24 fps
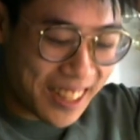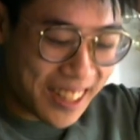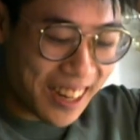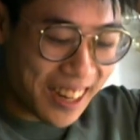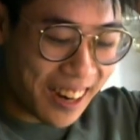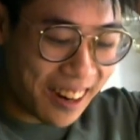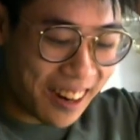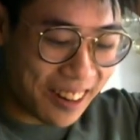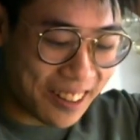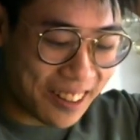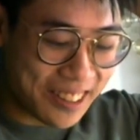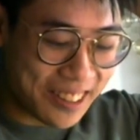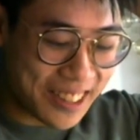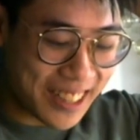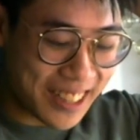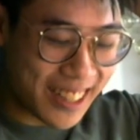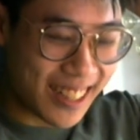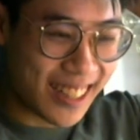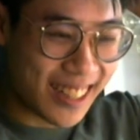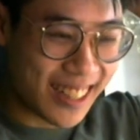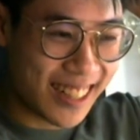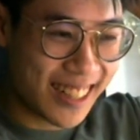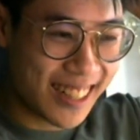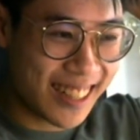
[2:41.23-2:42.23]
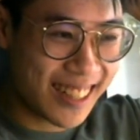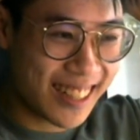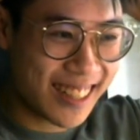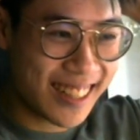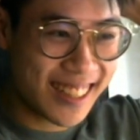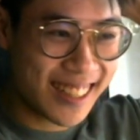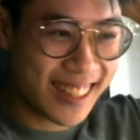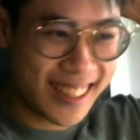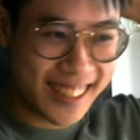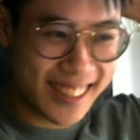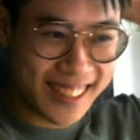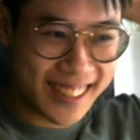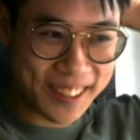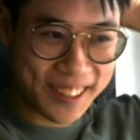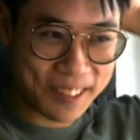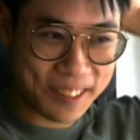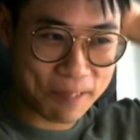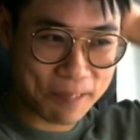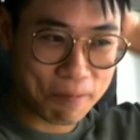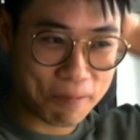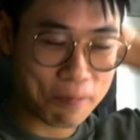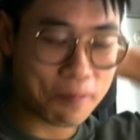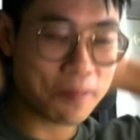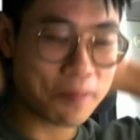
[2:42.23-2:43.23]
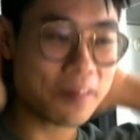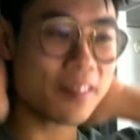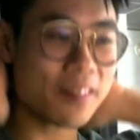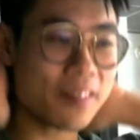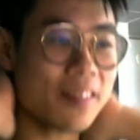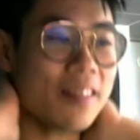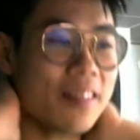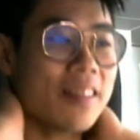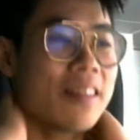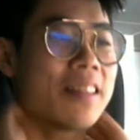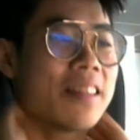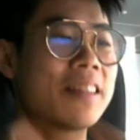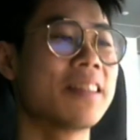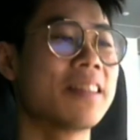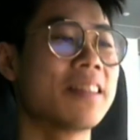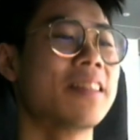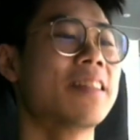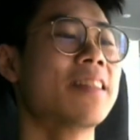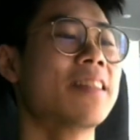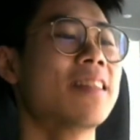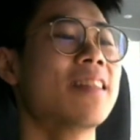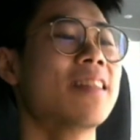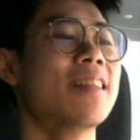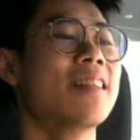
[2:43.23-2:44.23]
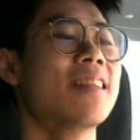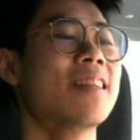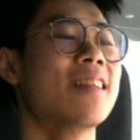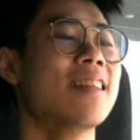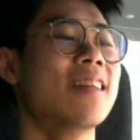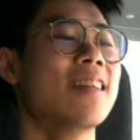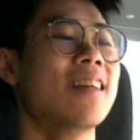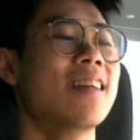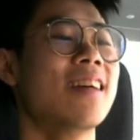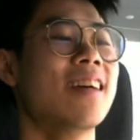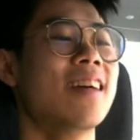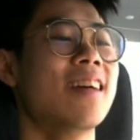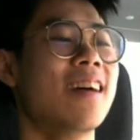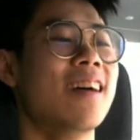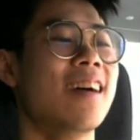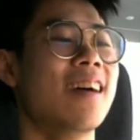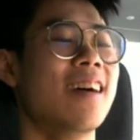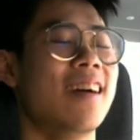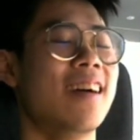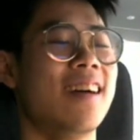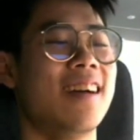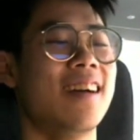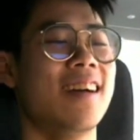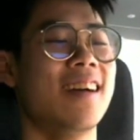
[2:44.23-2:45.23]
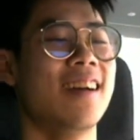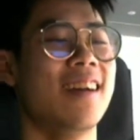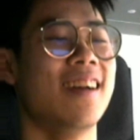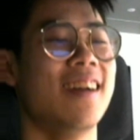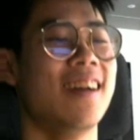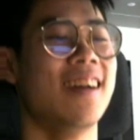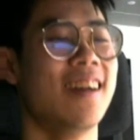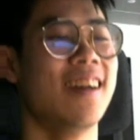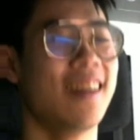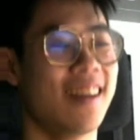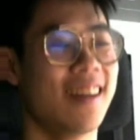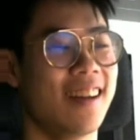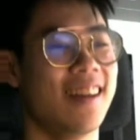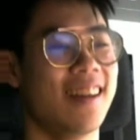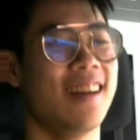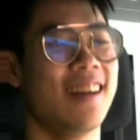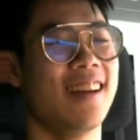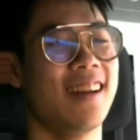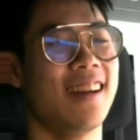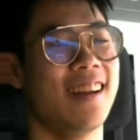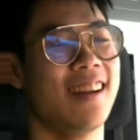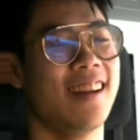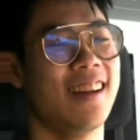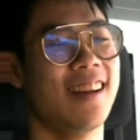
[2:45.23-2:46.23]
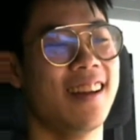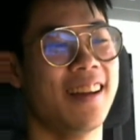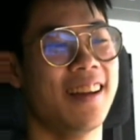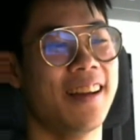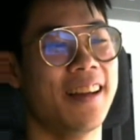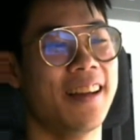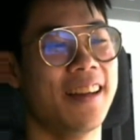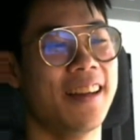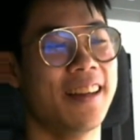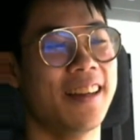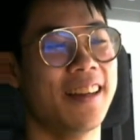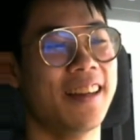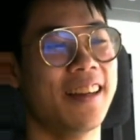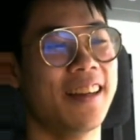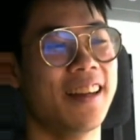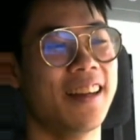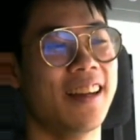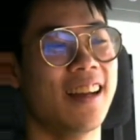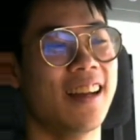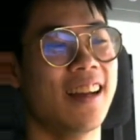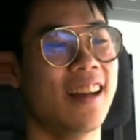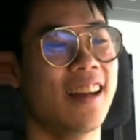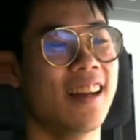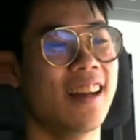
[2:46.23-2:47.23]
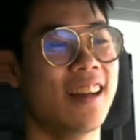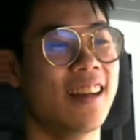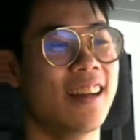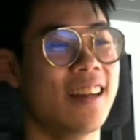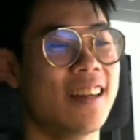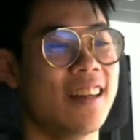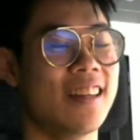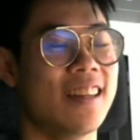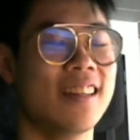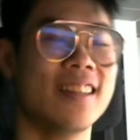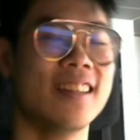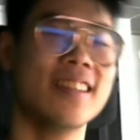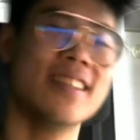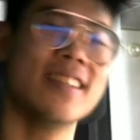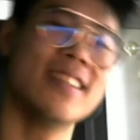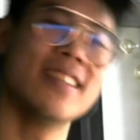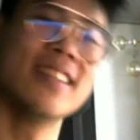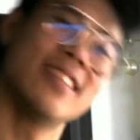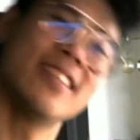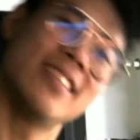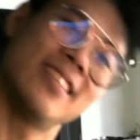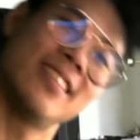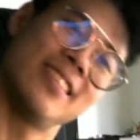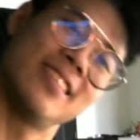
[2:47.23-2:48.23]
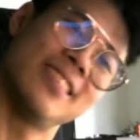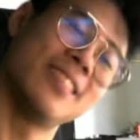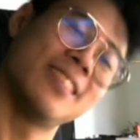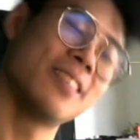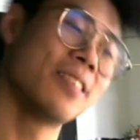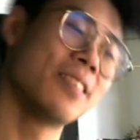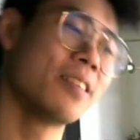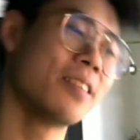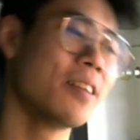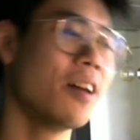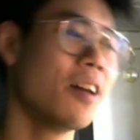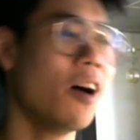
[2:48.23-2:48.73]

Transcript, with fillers: Oh dear. I'd say maybe 2 of the that 1 Volvo there, the one that looks really nice.